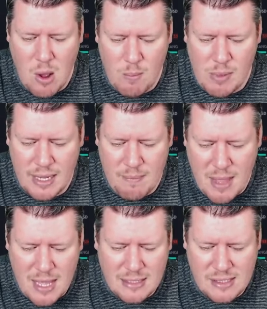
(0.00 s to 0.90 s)
But
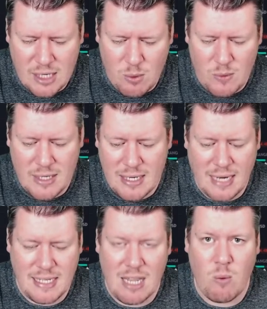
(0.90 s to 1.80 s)
to get a really good
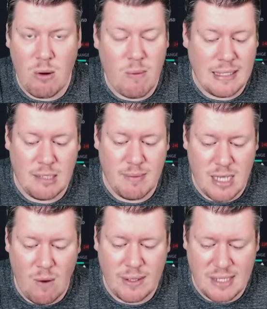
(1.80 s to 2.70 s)
idea of where we need to be
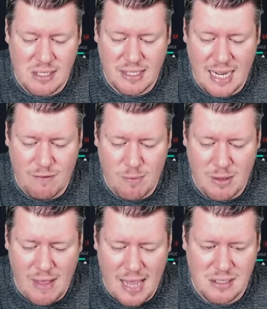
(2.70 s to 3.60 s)
going, let's look at it from the
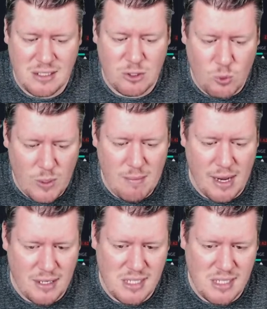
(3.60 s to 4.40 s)
last 3 months.